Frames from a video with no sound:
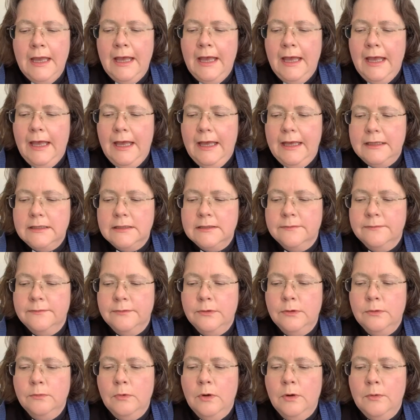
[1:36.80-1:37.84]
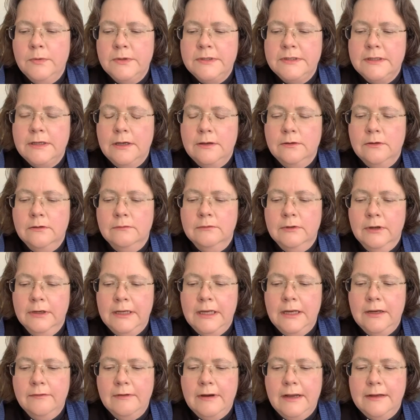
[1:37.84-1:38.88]
As for what was sown on
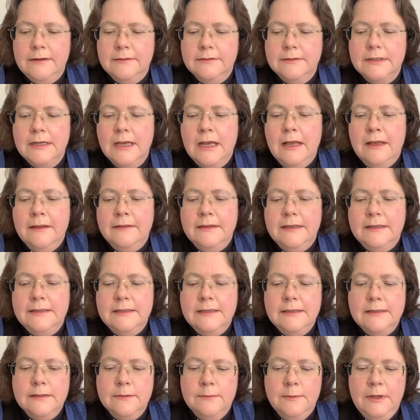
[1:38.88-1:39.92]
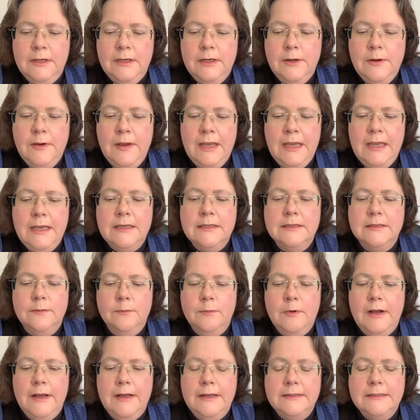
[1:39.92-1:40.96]
rocky ground, this is the one who hears the
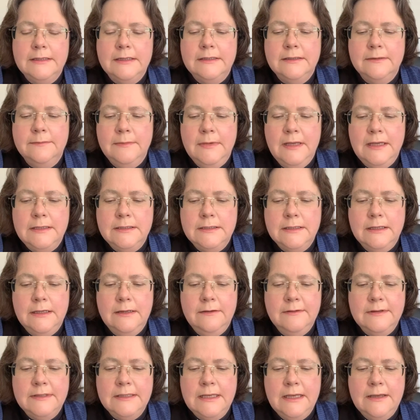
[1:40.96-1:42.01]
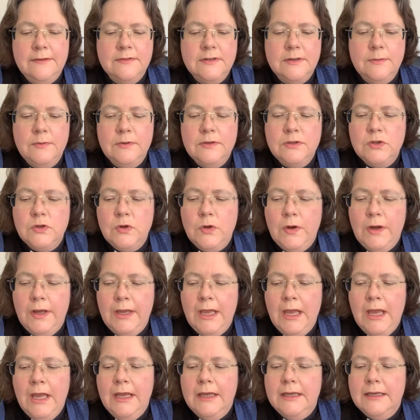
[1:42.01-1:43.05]
word and immediately receives it with joy.
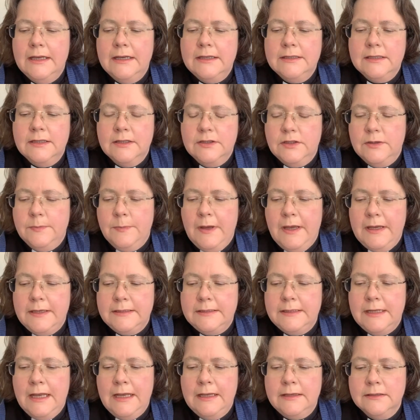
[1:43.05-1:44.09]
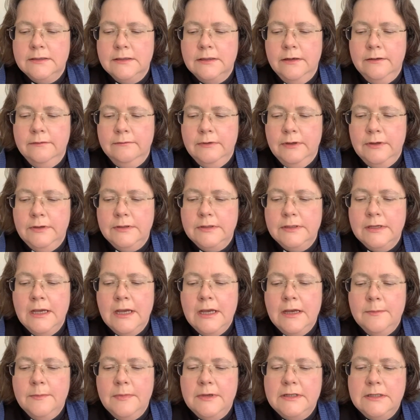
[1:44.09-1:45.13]
Yet such a person has no root,
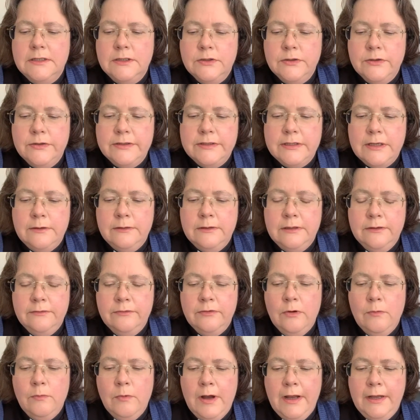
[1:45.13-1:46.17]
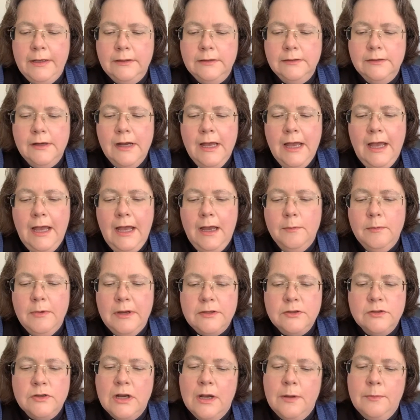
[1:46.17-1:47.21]
but endures only for a while. And
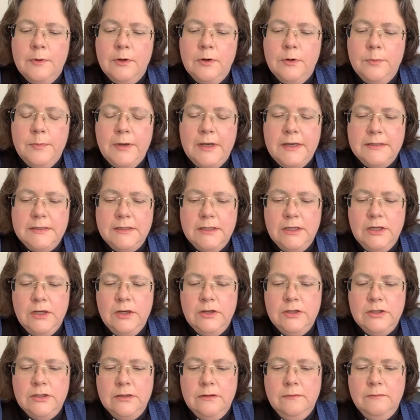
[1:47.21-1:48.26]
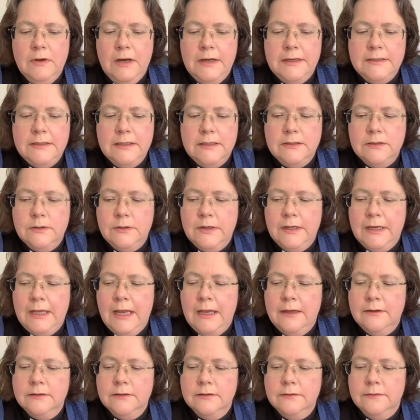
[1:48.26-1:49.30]
when trouble or persecution arises on
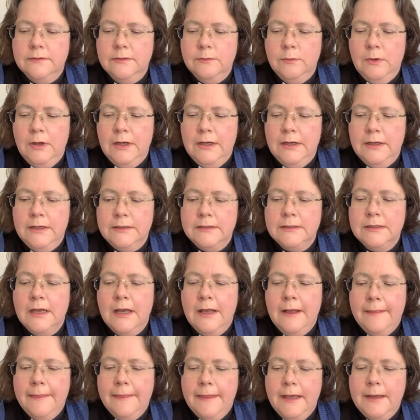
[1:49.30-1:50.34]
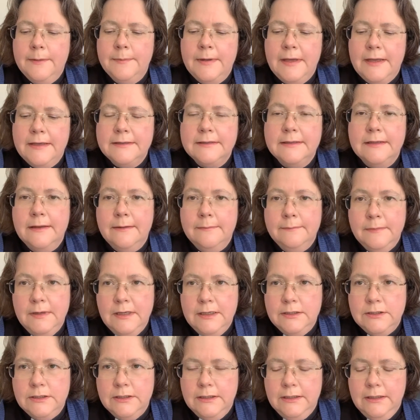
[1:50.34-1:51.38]
account of the word, that person
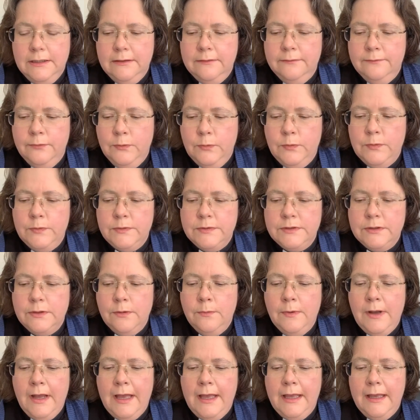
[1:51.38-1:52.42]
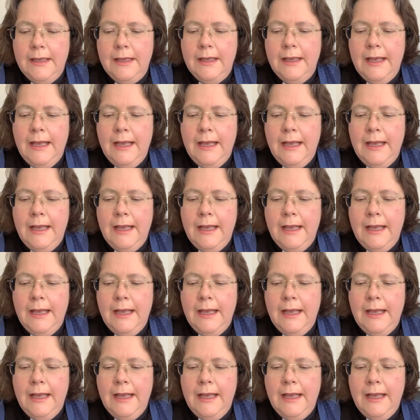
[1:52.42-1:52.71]
immediately falls away.